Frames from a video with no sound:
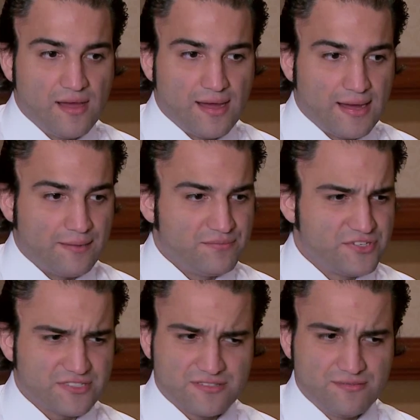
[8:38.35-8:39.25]
Um,
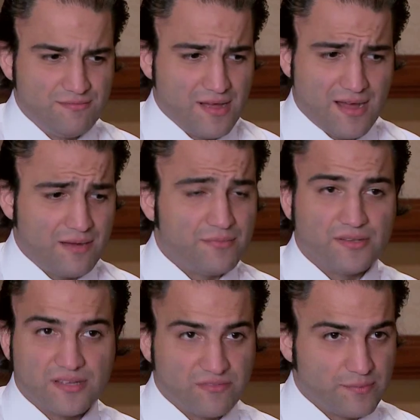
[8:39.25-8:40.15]
just
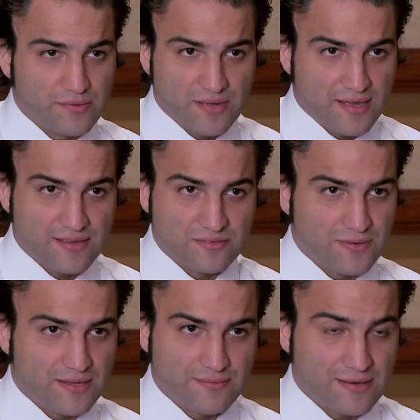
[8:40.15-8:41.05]
unbelievable guy as well.